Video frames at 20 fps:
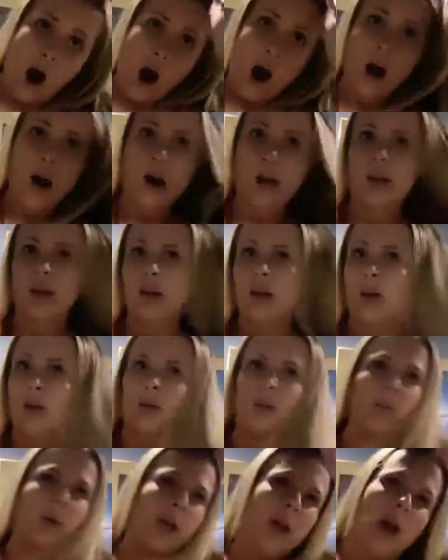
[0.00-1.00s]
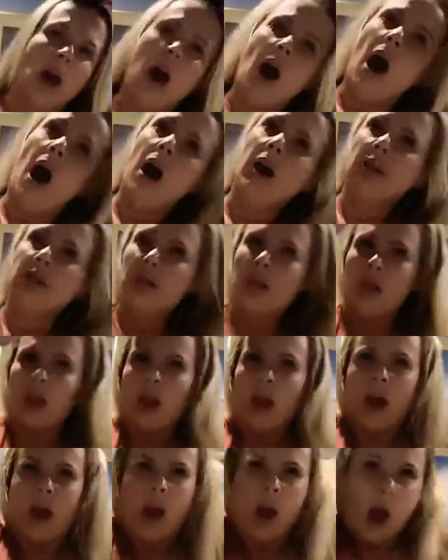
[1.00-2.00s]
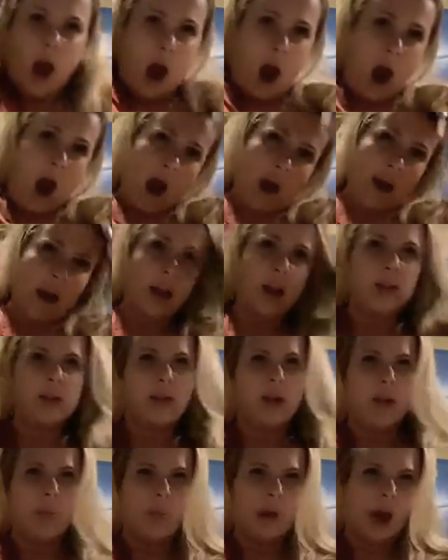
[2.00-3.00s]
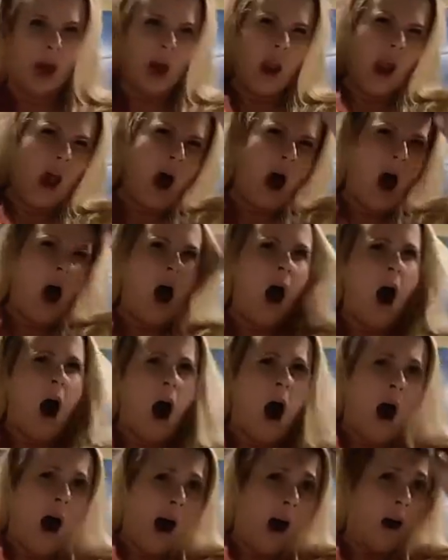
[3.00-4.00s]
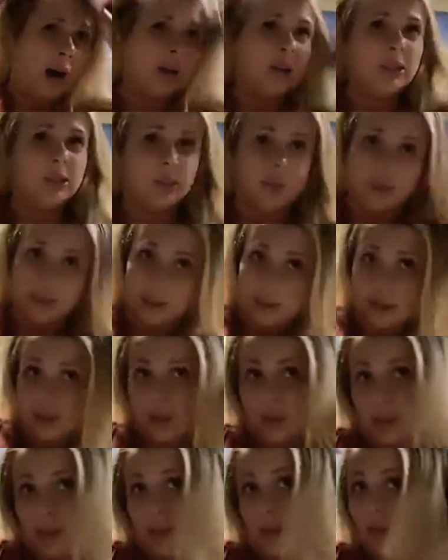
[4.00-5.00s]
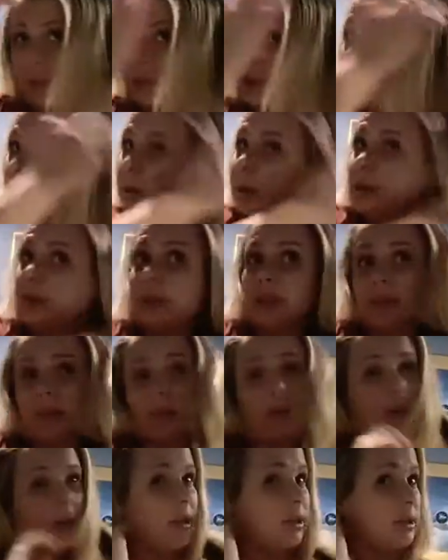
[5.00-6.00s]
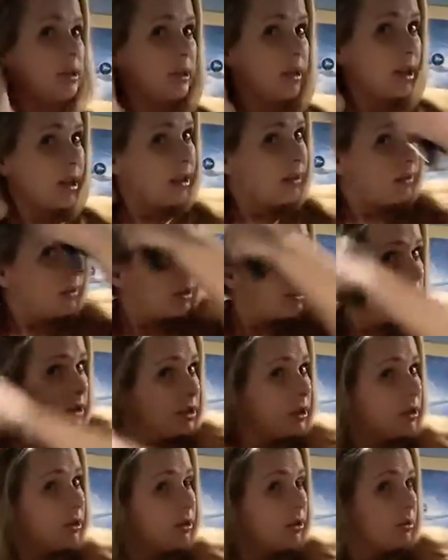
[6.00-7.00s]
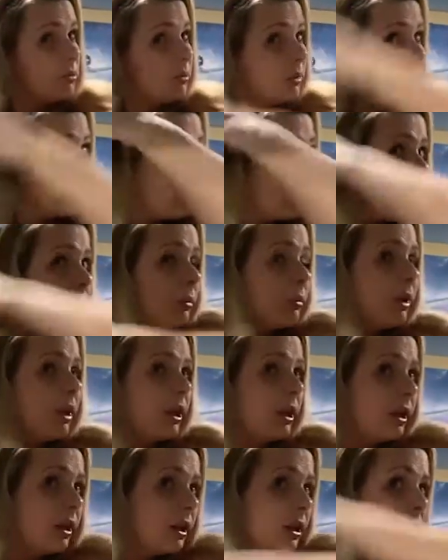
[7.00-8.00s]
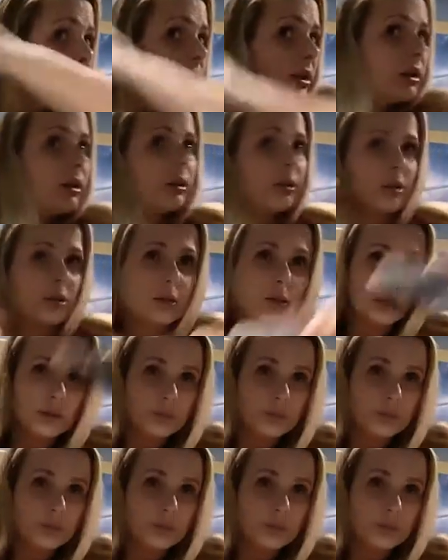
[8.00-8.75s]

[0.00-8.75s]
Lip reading: excuse me, it's late, kids are in bed. Just trying to record this so I can save it to my page. So